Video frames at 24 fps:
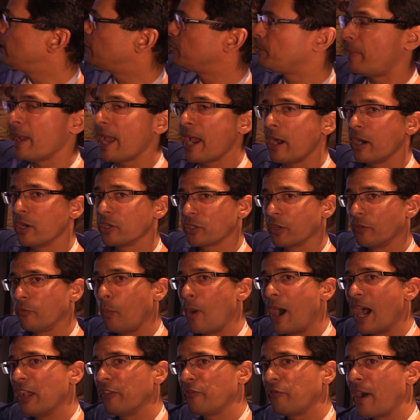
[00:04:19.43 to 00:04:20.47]
eight pairs of
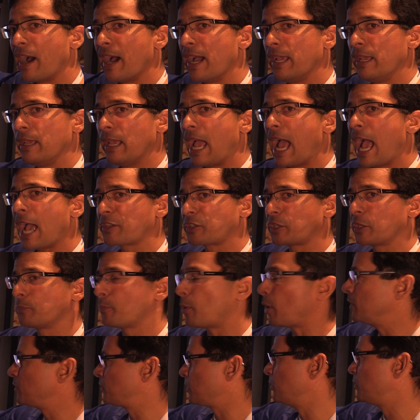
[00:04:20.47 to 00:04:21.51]
Wi-Fi access
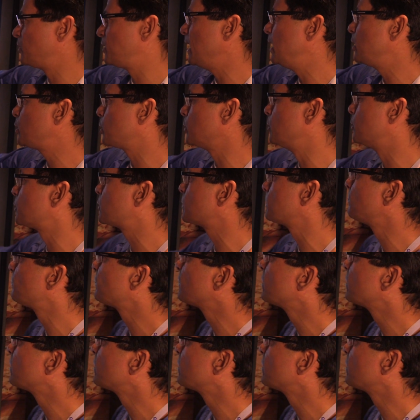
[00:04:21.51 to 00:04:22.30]
points and stations,